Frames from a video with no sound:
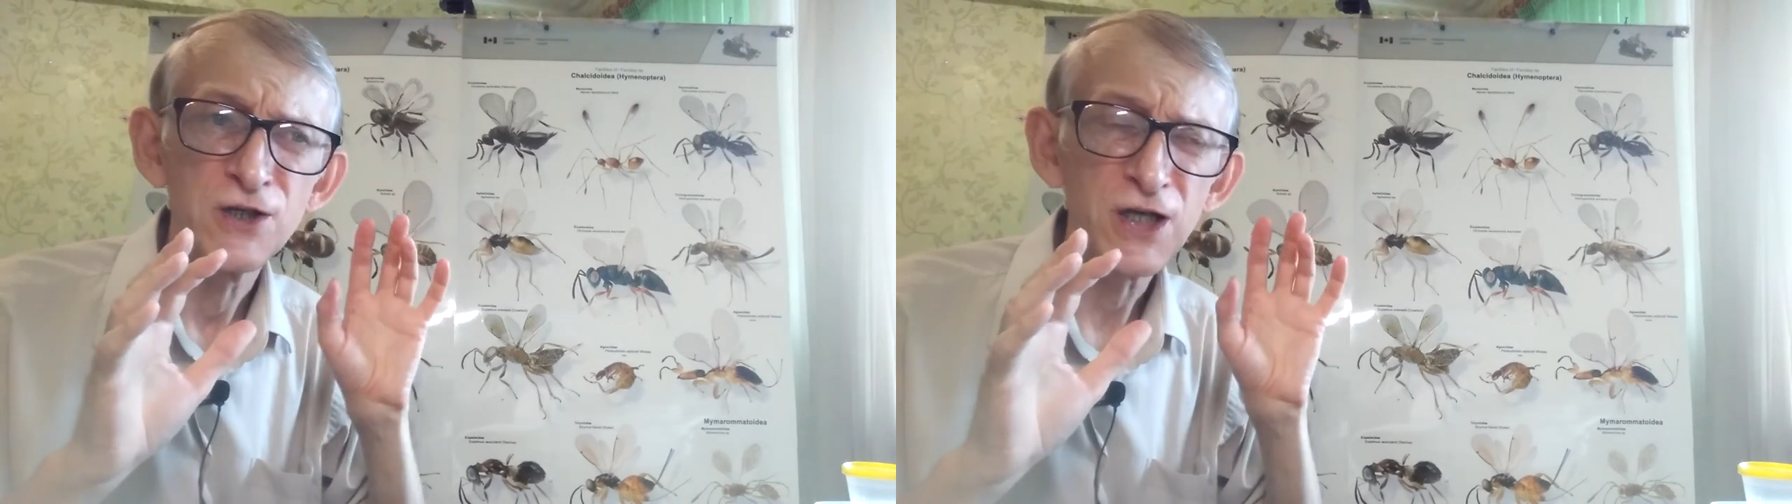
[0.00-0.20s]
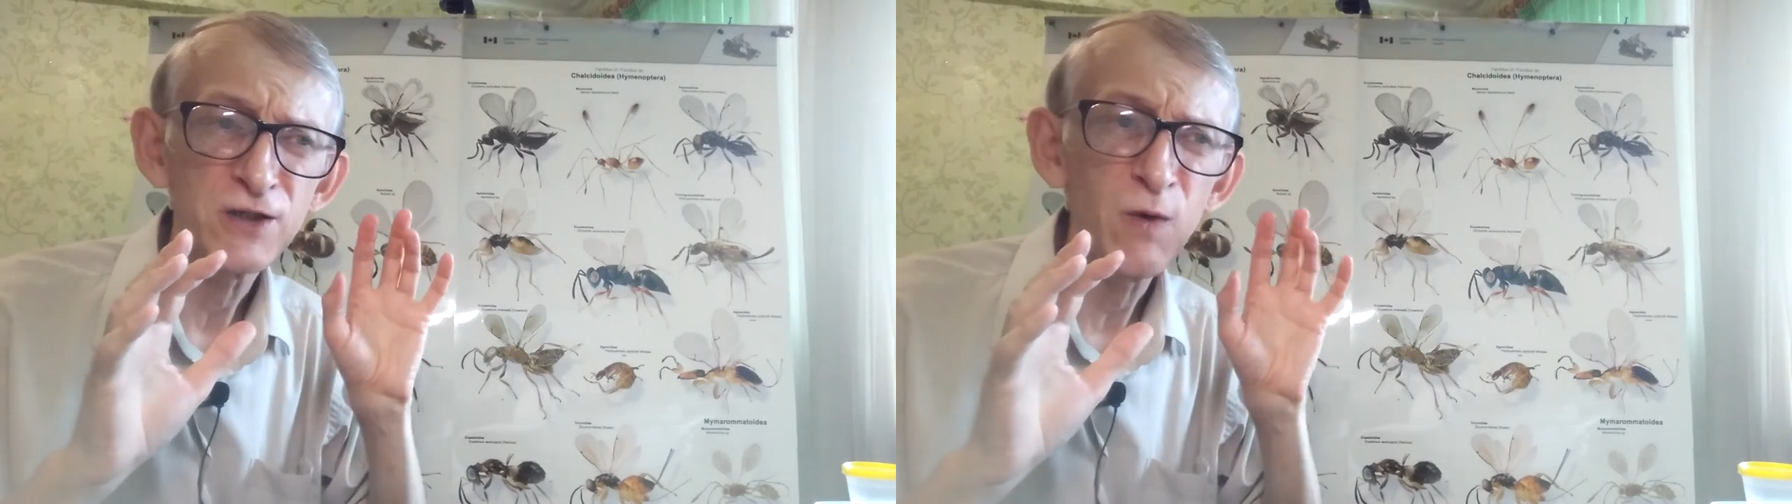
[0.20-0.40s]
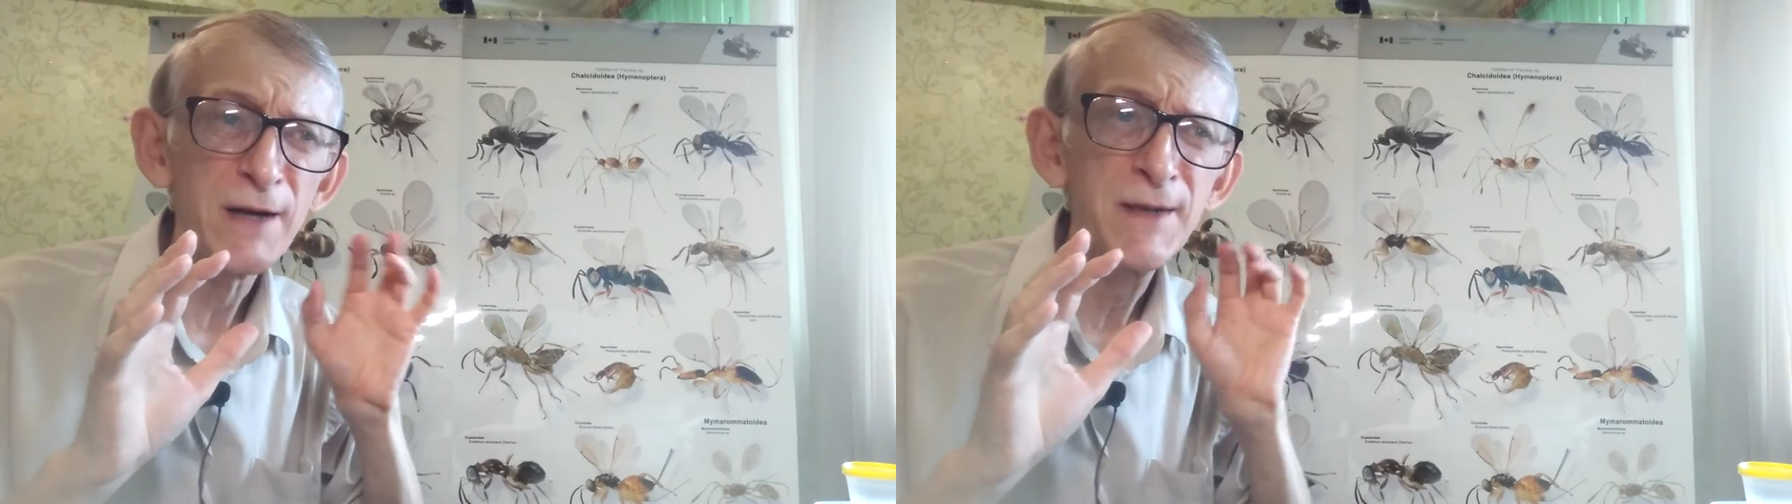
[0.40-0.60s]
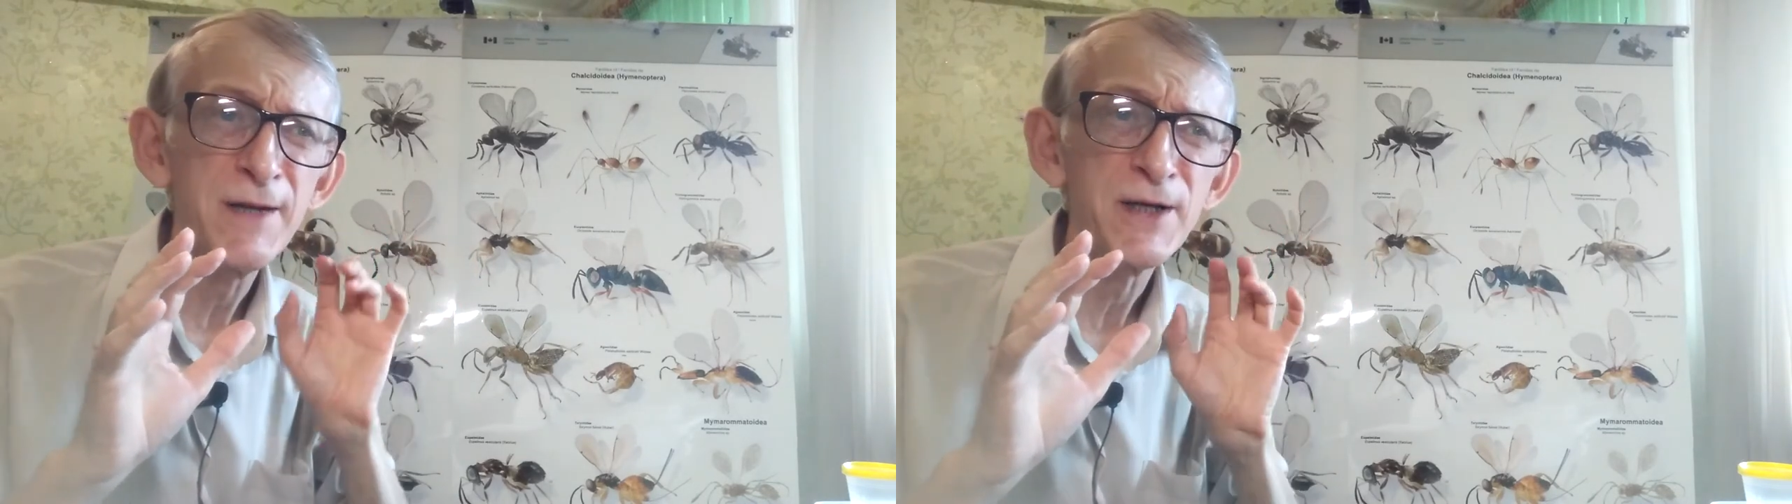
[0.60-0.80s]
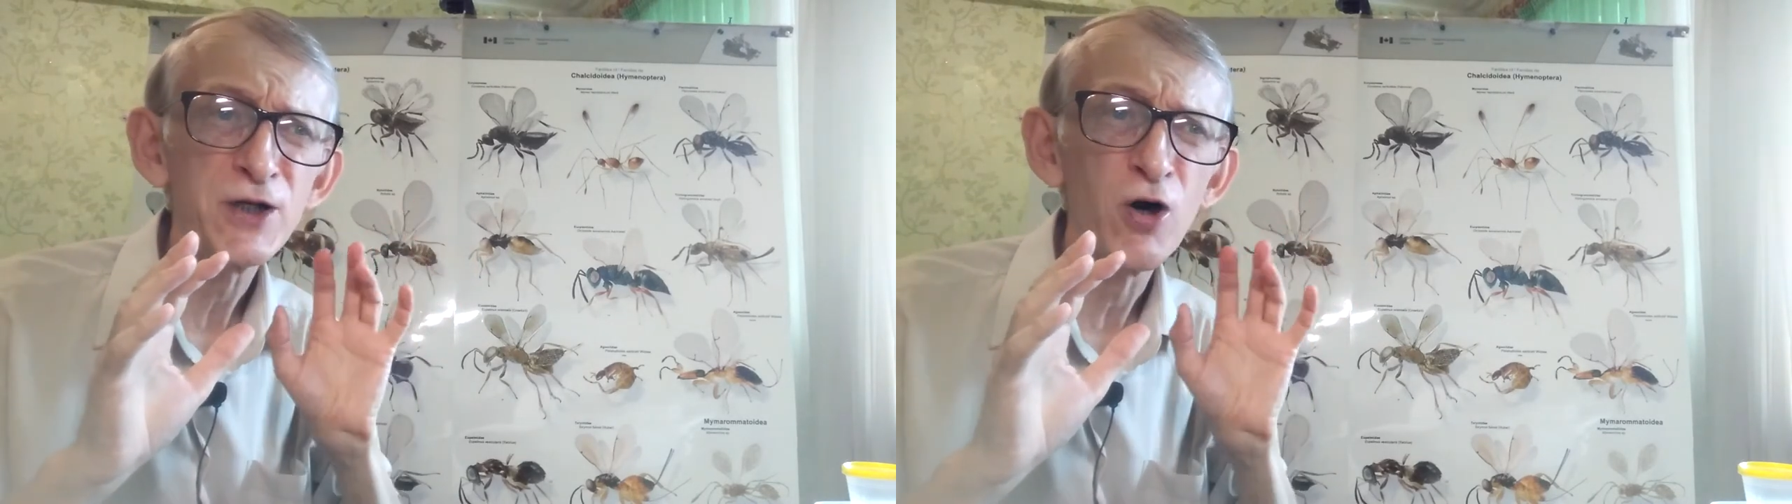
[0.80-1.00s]
just 1
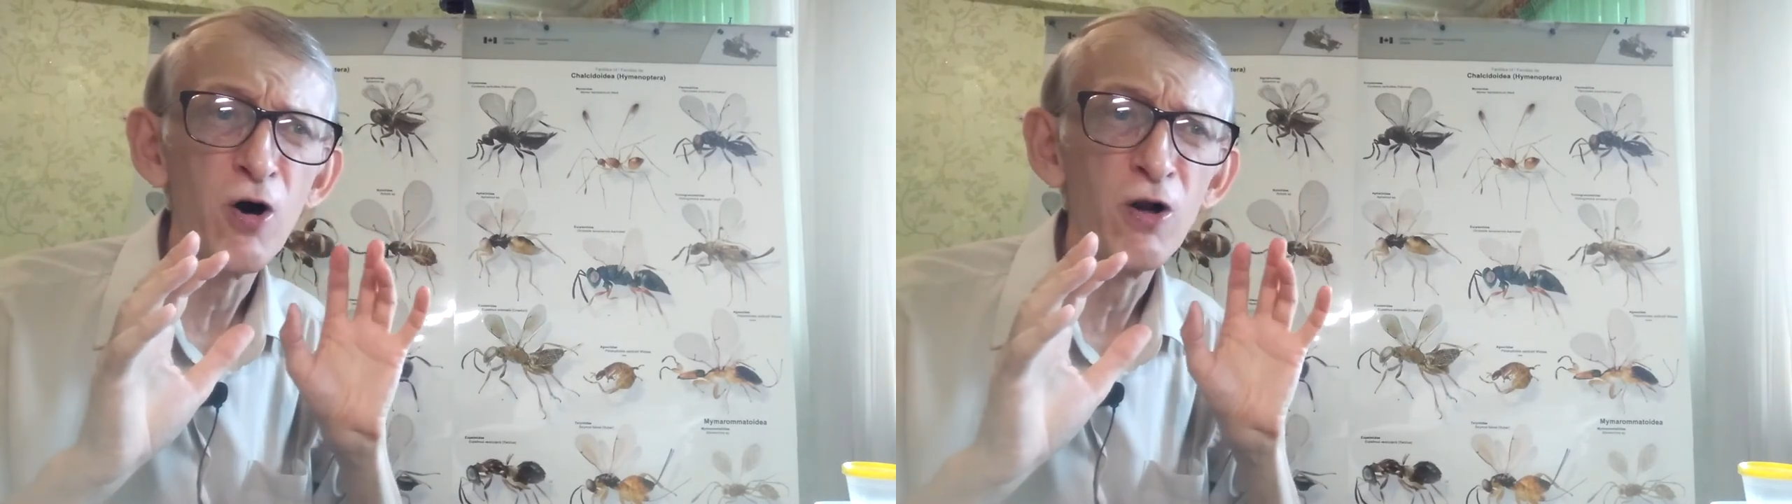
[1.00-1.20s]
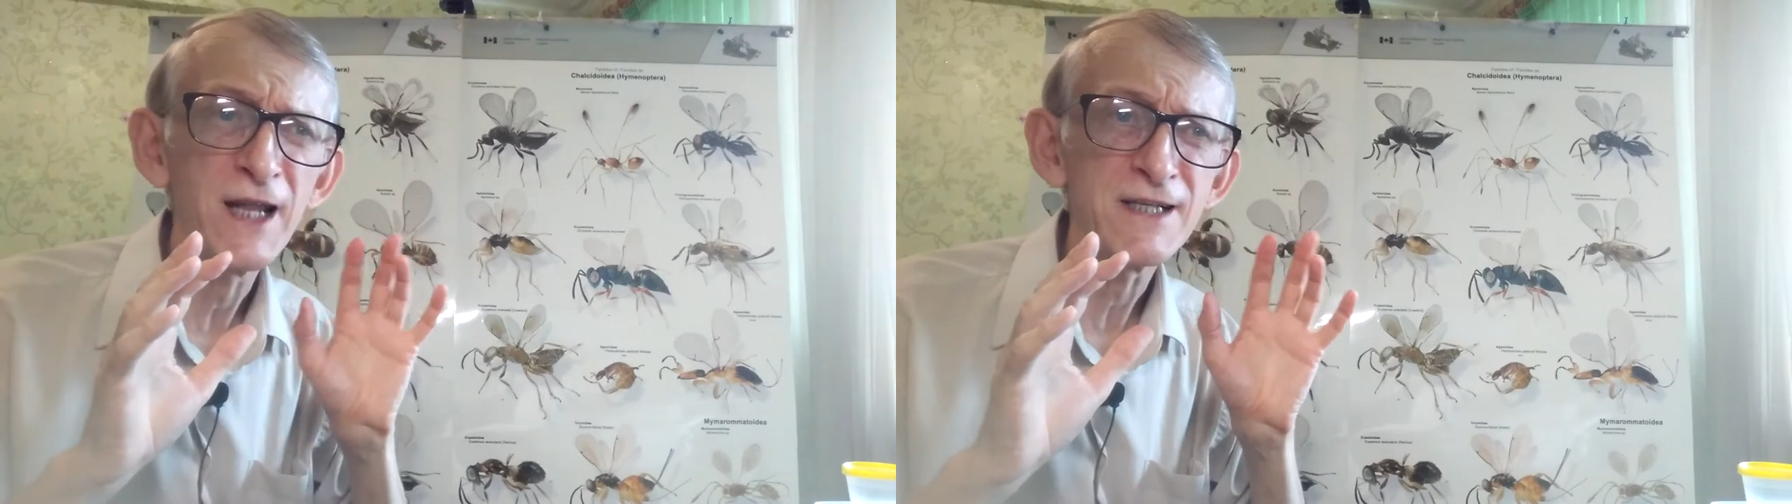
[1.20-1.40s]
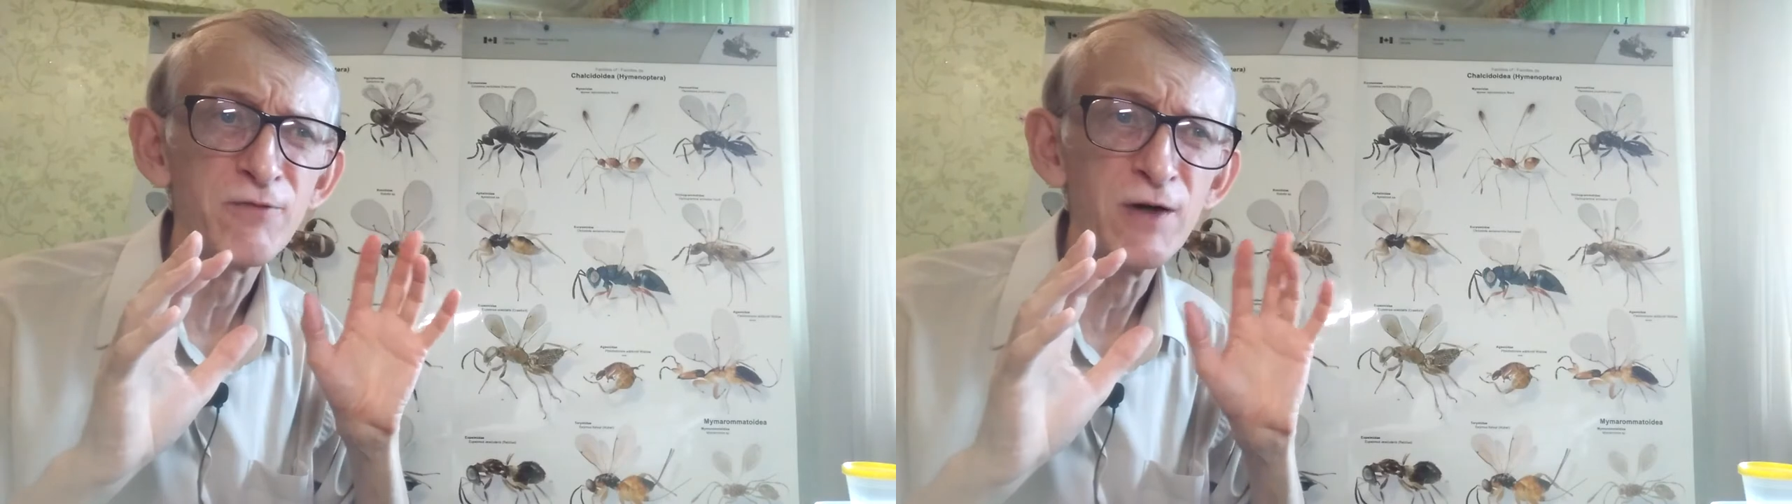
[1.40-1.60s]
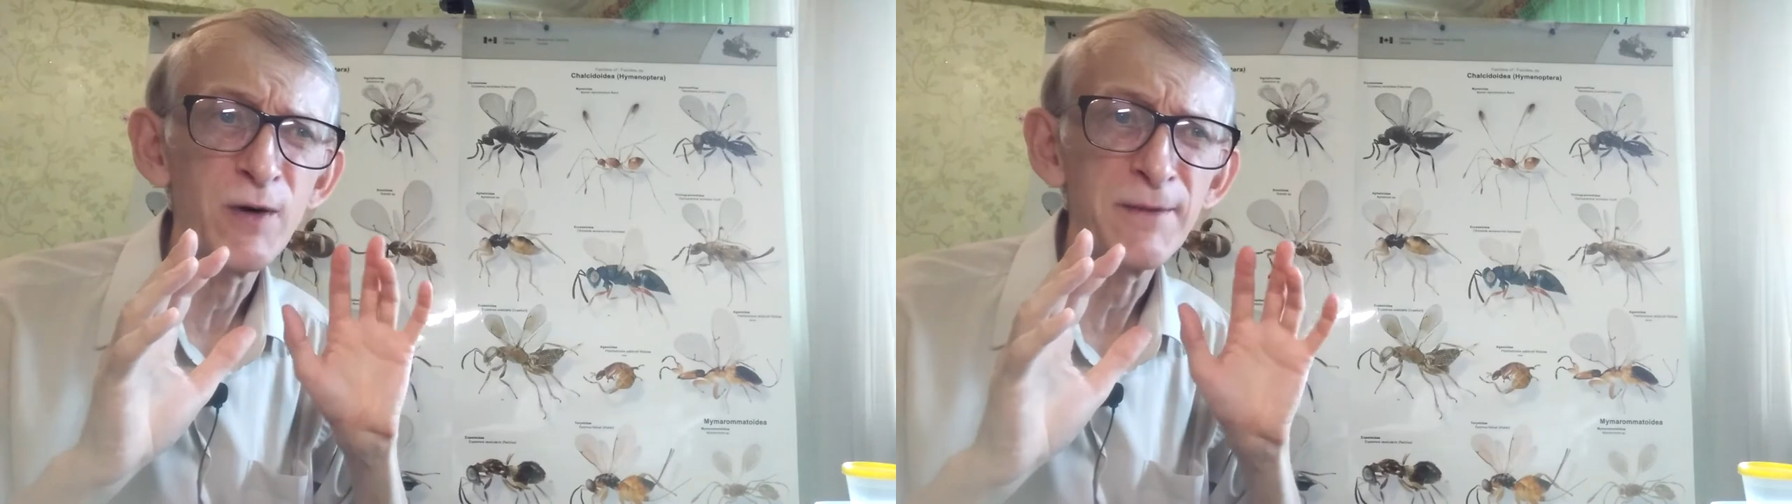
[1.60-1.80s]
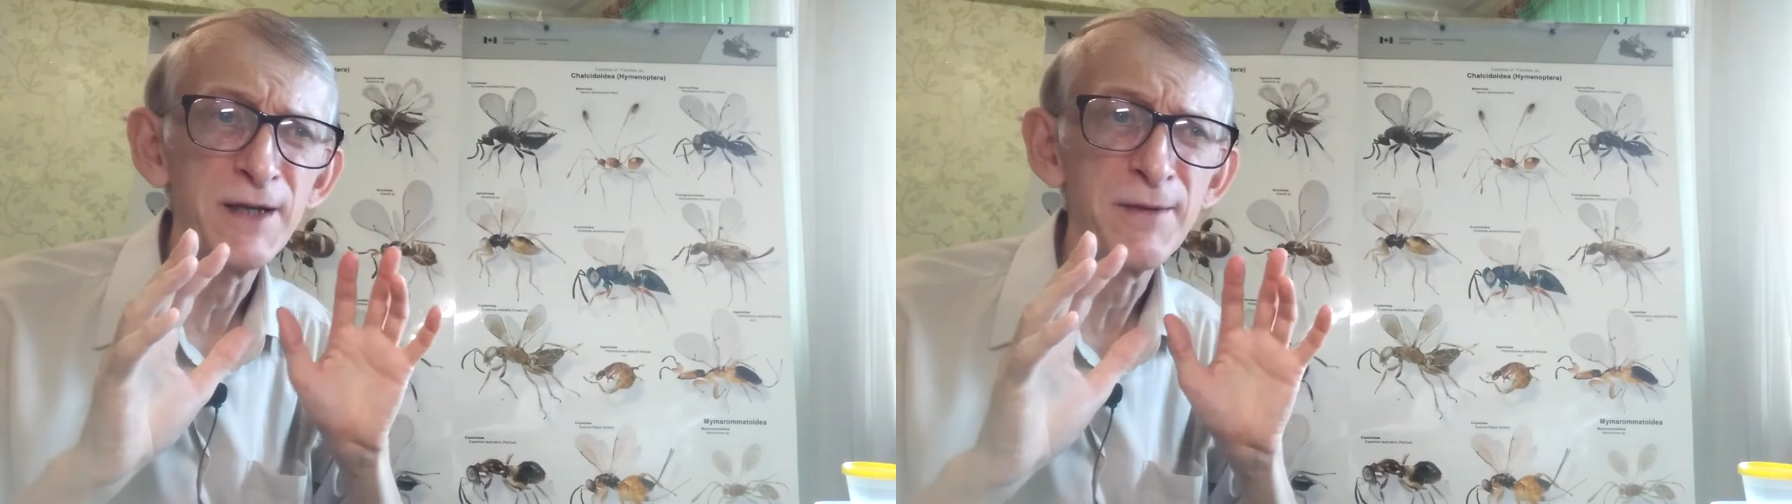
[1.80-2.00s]
millimeter or less than
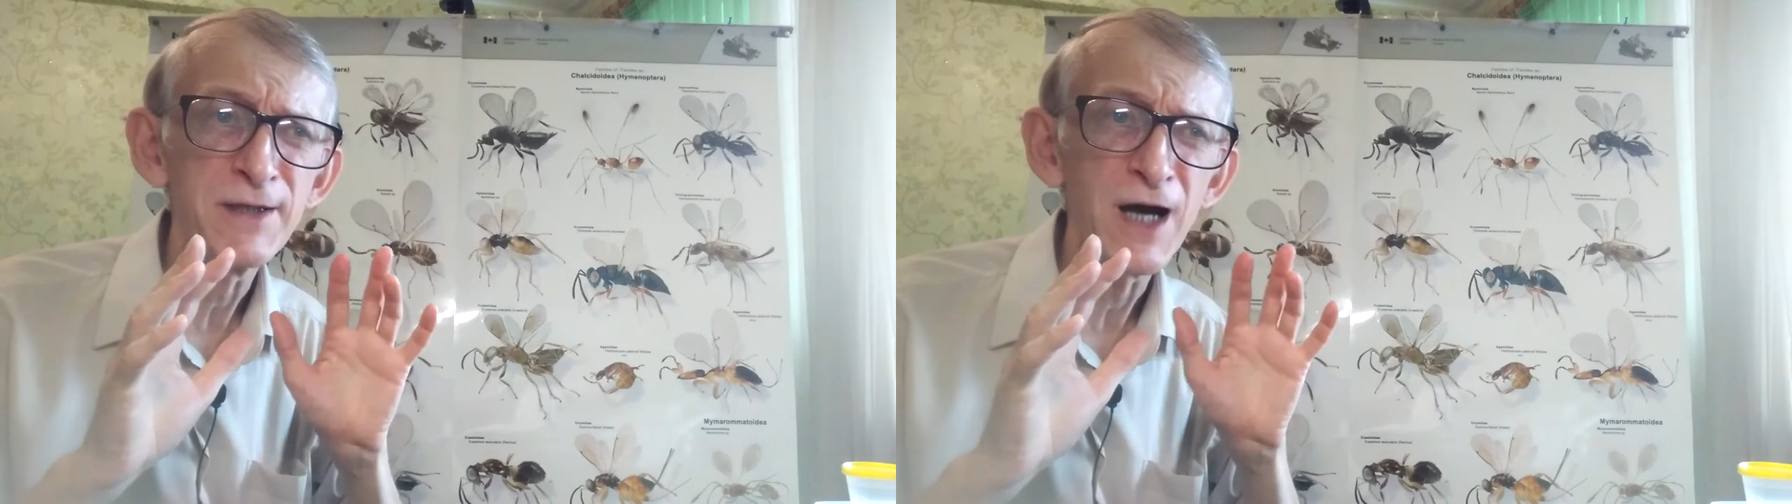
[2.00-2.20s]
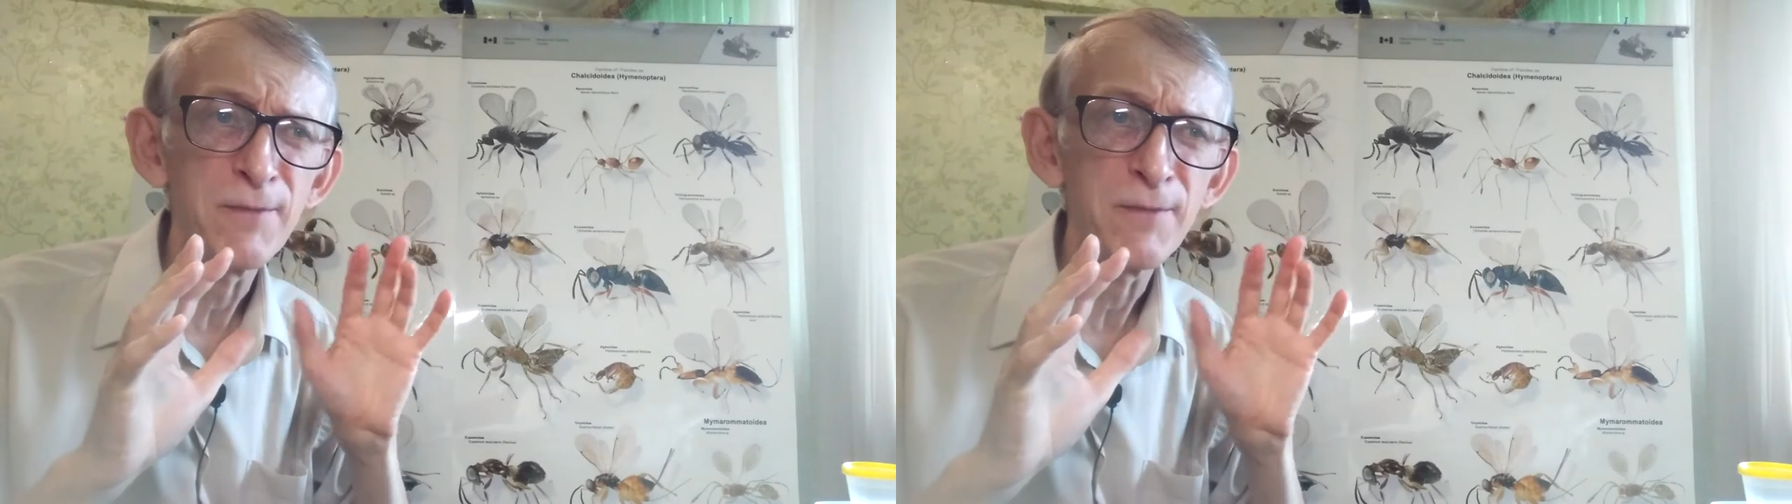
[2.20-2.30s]
1 millimeter,